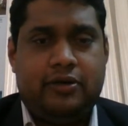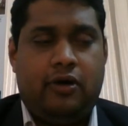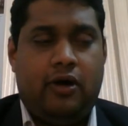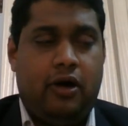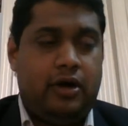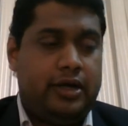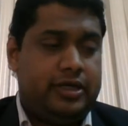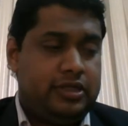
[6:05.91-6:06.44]

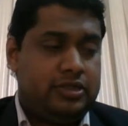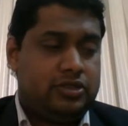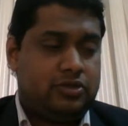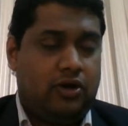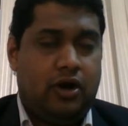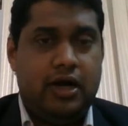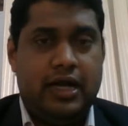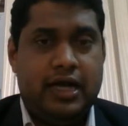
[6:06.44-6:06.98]
or it is
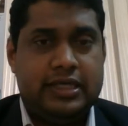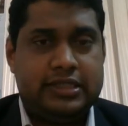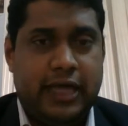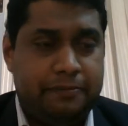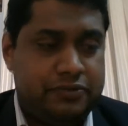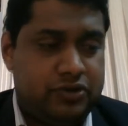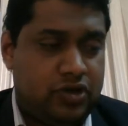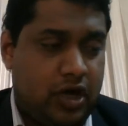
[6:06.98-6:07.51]
called as
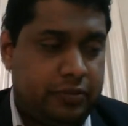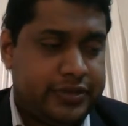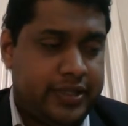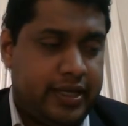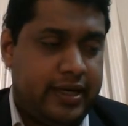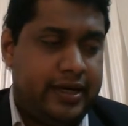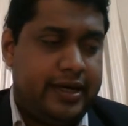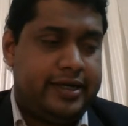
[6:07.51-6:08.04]

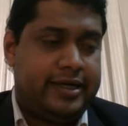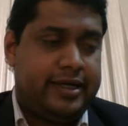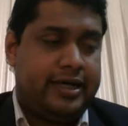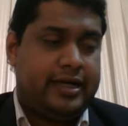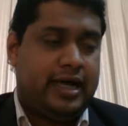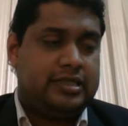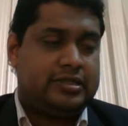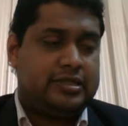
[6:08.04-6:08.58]
absorption letter,
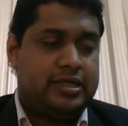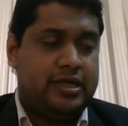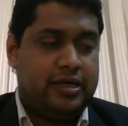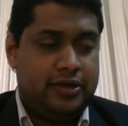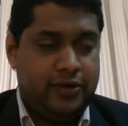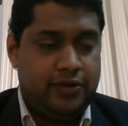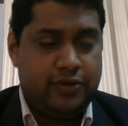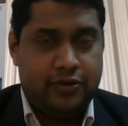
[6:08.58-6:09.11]

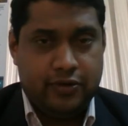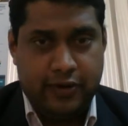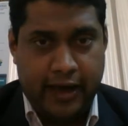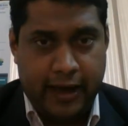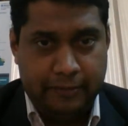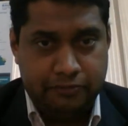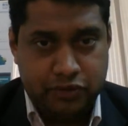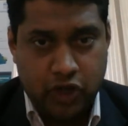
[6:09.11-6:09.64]
asking you to
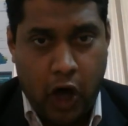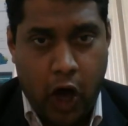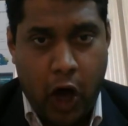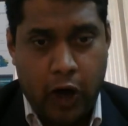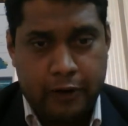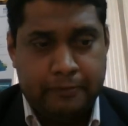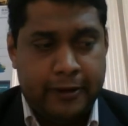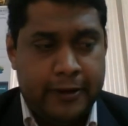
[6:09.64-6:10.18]

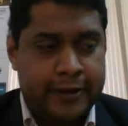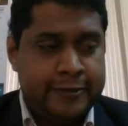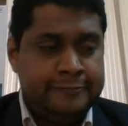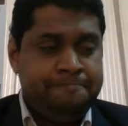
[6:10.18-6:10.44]
absorb.